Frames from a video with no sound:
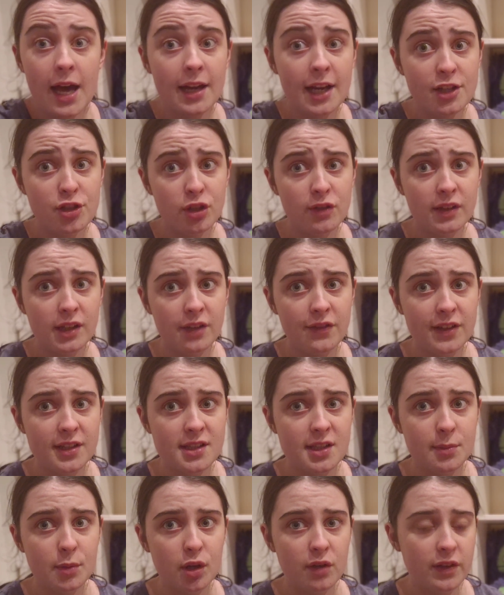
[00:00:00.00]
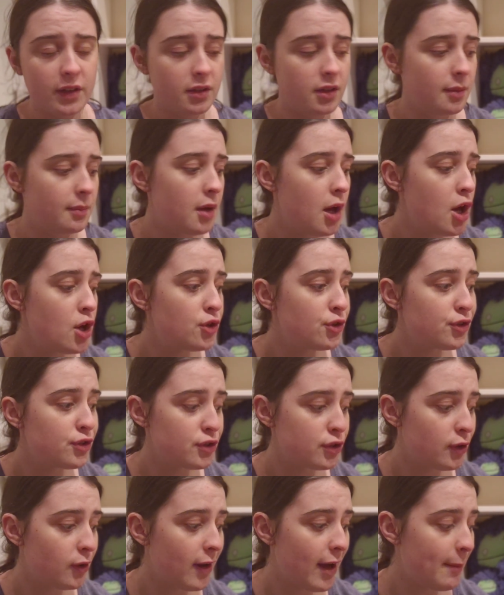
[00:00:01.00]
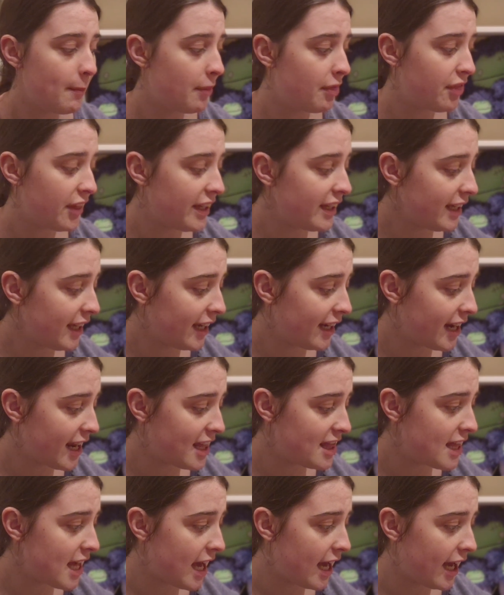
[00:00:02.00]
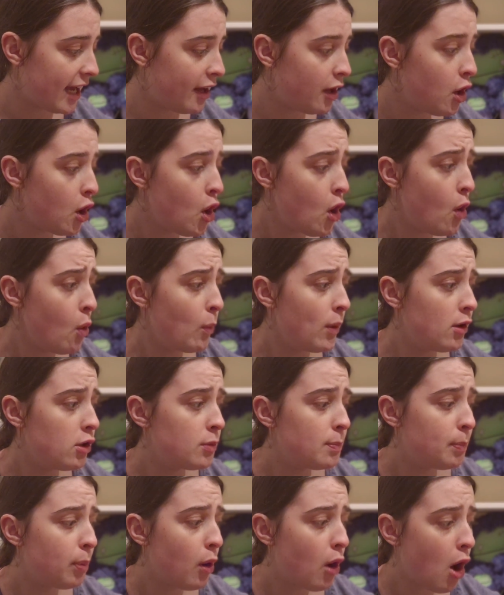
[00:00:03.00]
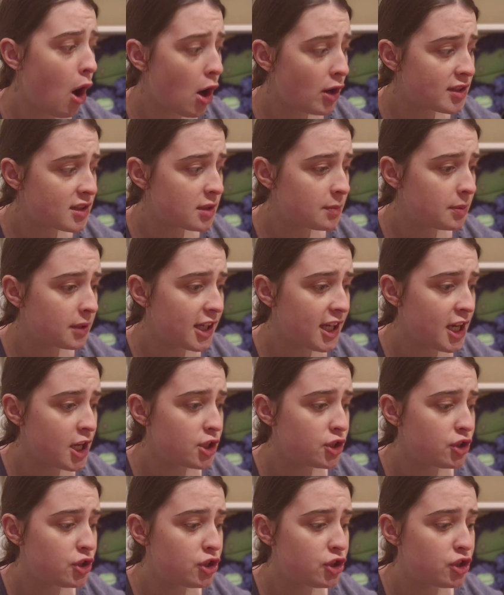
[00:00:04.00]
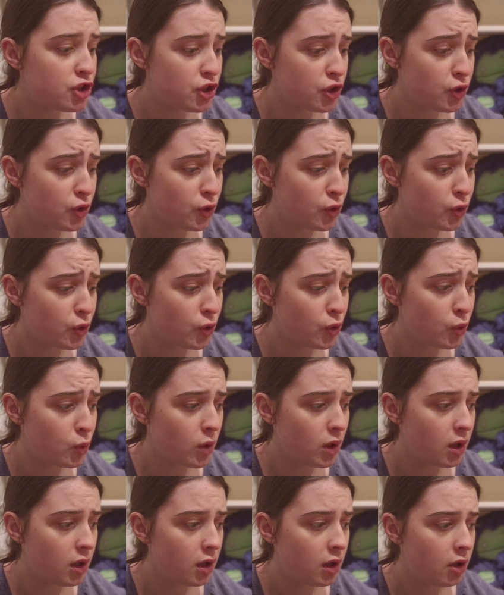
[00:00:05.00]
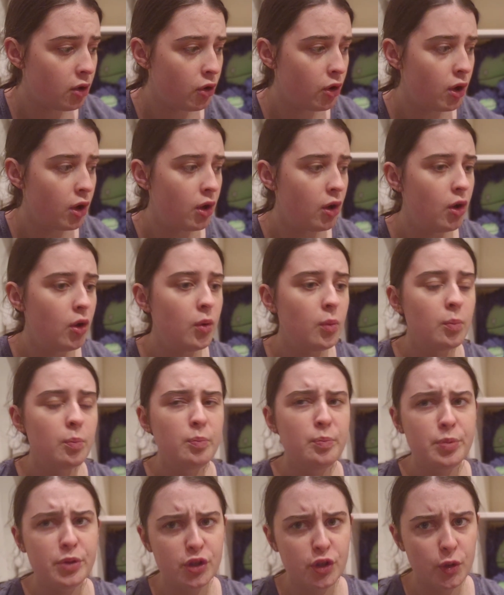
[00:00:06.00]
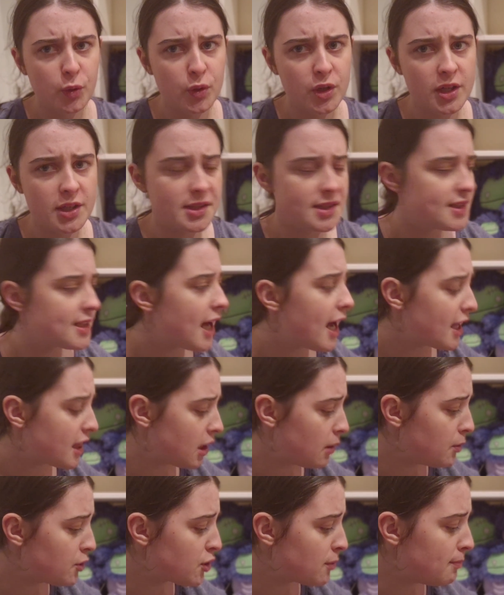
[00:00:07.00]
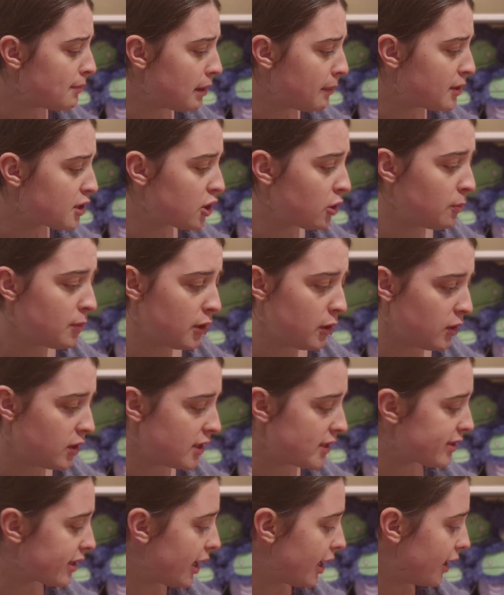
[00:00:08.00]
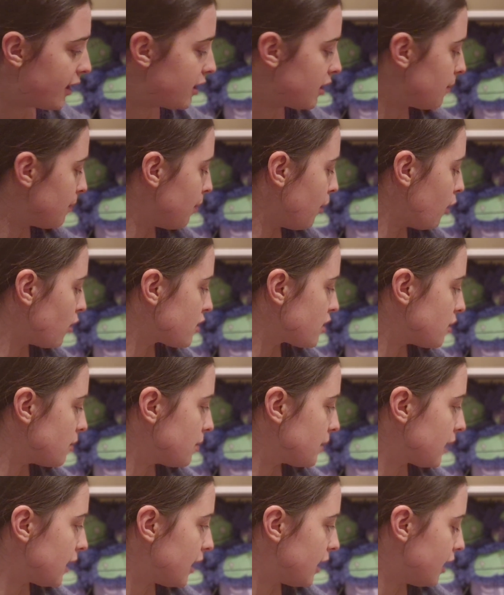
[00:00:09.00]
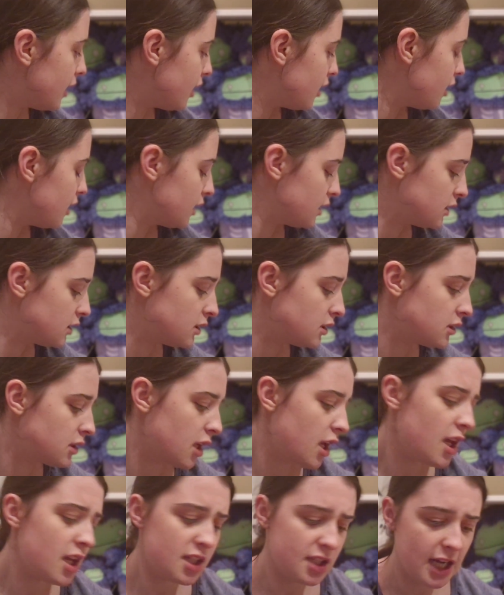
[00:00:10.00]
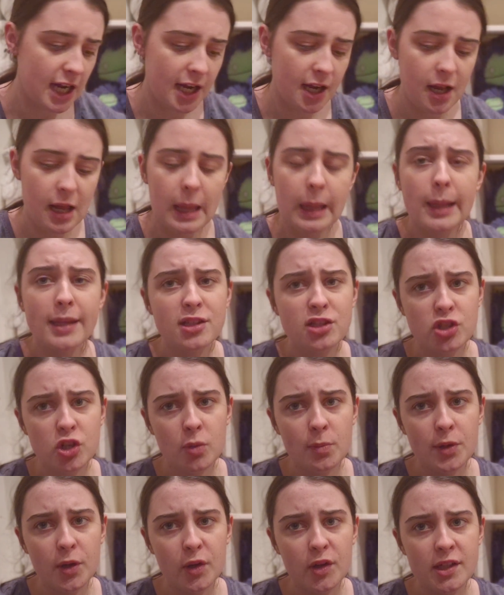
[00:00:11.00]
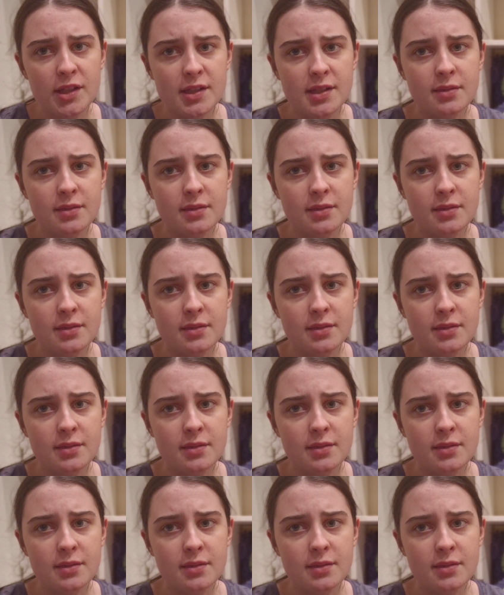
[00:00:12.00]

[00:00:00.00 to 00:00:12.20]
I don't really fancy moving them. So I'm thinking in there we could possibly do Bunas. I think we should maybe do Bunas and possibly, yeah, let's do Bunas.